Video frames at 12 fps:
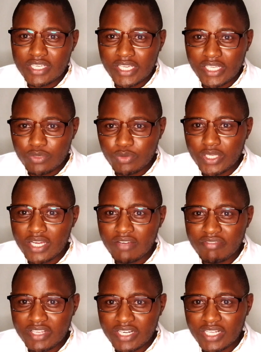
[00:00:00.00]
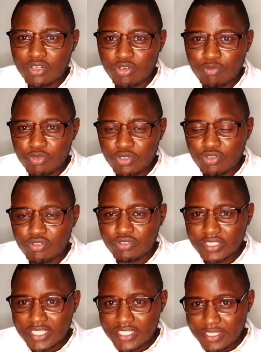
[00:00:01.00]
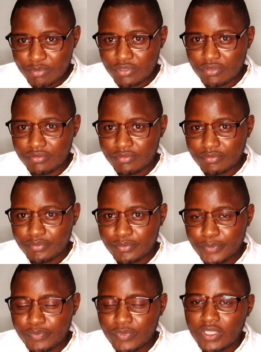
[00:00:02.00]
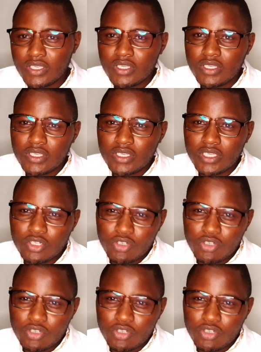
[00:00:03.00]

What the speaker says: and we have the non-hormonal contraception. In